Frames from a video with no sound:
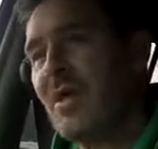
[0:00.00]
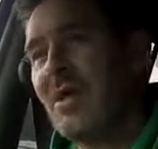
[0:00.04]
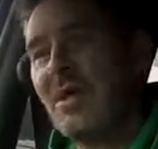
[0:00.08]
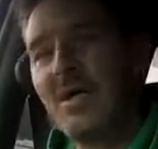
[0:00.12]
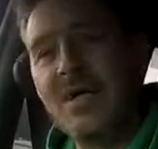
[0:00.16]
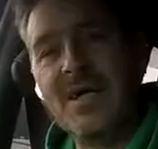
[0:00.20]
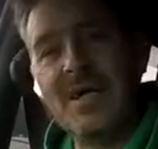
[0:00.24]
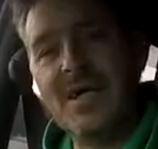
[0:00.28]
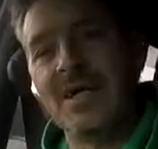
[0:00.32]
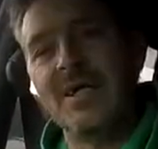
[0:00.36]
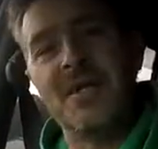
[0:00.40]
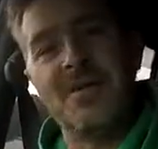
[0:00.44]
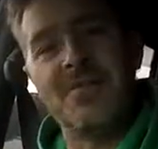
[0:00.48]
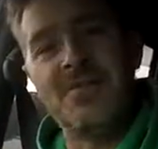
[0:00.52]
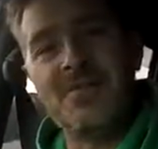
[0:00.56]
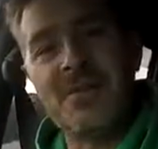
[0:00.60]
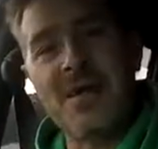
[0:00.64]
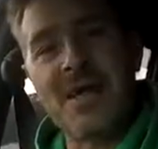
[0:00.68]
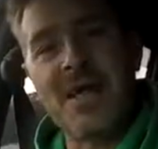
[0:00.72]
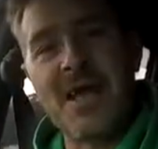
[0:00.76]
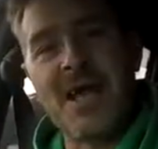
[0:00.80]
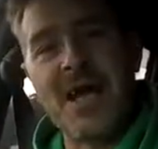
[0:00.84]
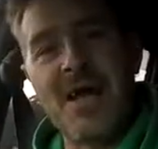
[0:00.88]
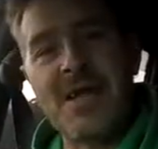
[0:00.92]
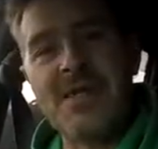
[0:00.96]
Isn't it
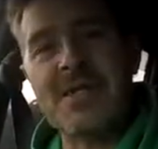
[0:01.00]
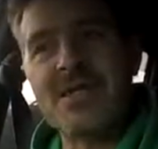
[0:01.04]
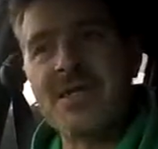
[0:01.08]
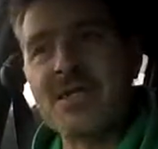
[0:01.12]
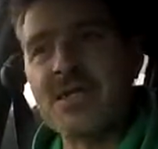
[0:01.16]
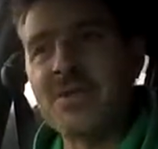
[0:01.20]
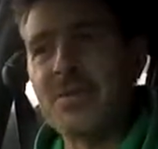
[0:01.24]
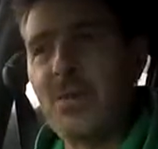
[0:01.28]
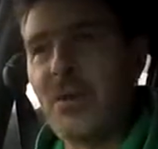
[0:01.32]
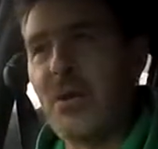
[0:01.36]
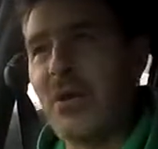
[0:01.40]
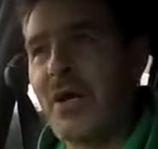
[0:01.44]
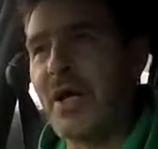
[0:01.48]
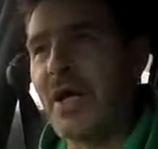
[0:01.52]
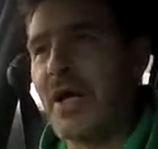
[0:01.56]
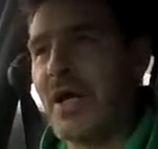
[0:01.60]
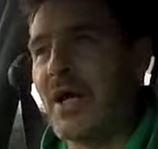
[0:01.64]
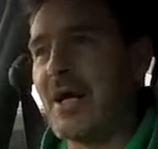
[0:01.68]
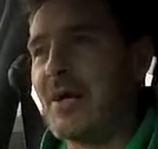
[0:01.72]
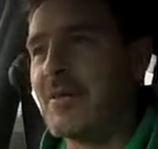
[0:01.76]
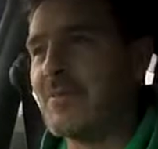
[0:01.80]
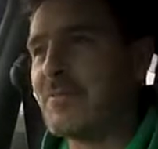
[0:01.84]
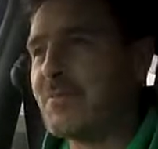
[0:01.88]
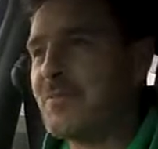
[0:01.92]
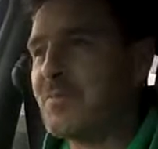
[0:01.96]
funny how things work
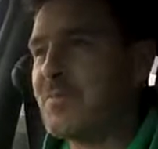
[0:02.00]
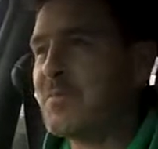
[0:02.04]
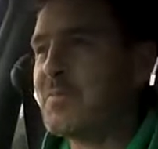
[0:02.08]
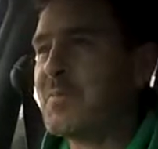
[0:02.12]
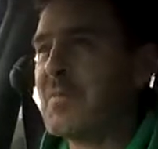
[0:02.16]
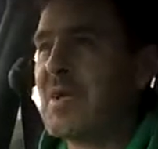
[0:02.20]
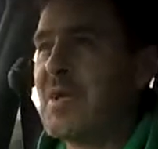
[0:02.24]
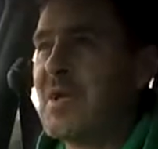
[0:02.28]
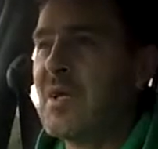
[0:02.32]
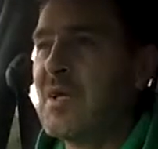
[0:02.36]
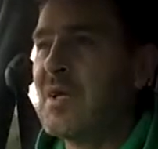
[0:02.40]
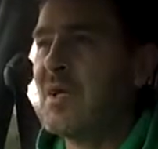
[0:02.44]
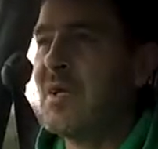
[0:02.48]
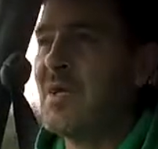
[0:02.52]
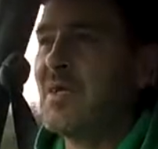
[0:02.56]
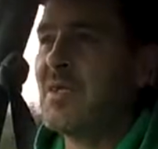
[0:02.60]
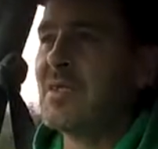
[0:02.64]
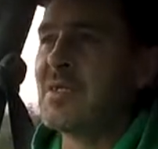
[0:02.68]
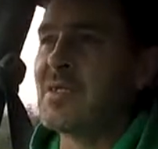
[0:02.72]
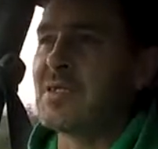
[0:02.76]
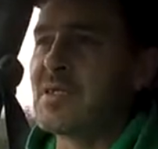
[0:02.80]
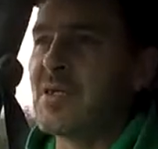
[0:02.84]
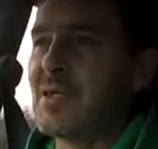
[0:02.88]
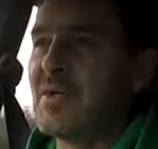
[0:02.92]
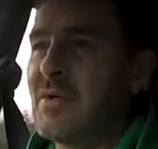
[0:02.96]
out?
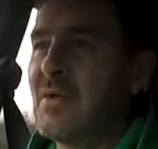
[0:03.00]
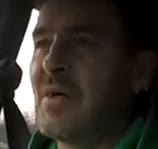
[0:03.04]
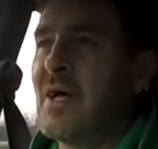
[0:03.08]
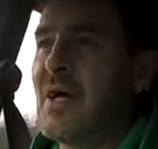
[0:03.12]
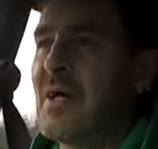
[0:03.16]
So,